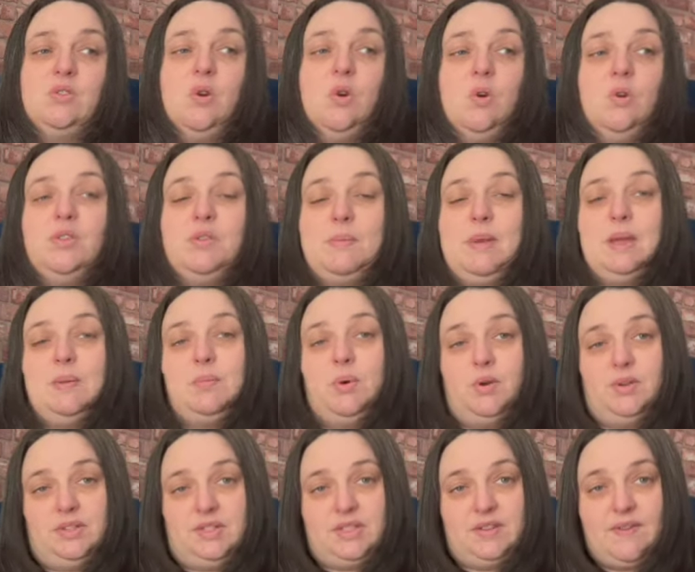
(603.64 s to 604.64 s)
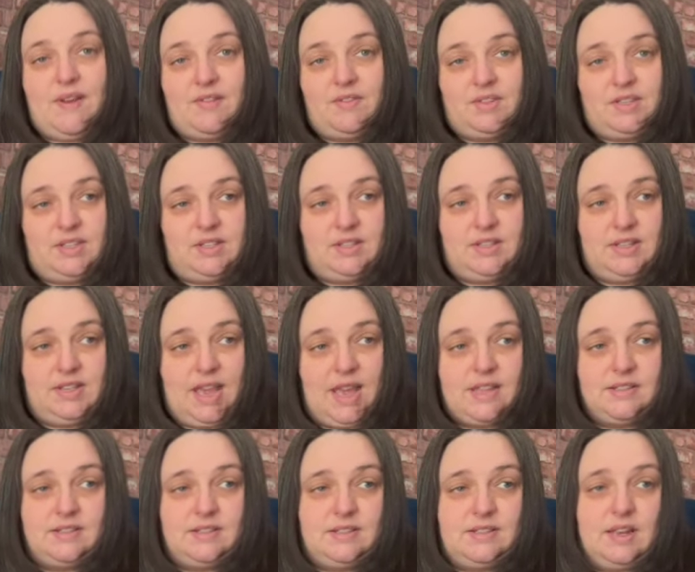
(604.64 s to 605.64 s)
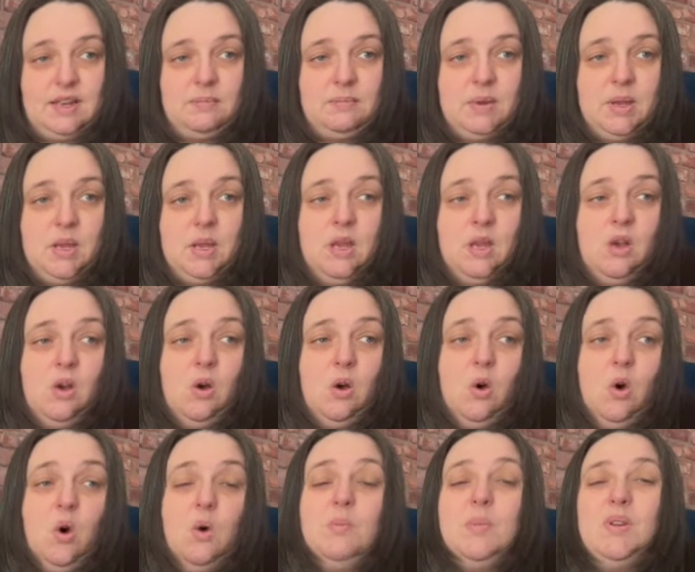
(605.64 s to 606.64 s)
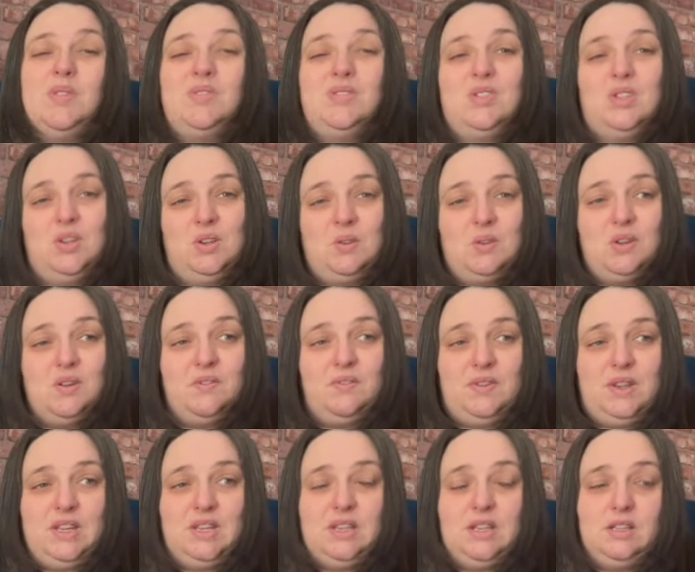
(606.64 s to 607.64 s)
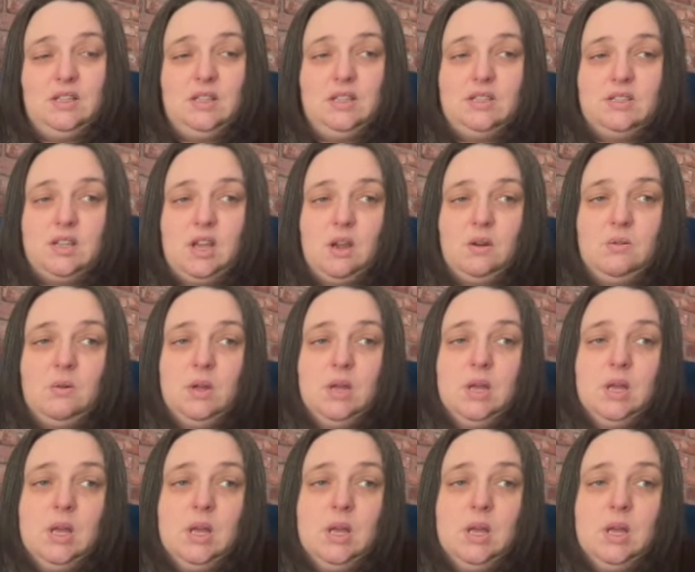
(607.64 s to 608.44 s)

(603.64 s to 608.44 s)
all the main points of evidence against him, almost too conveniently so,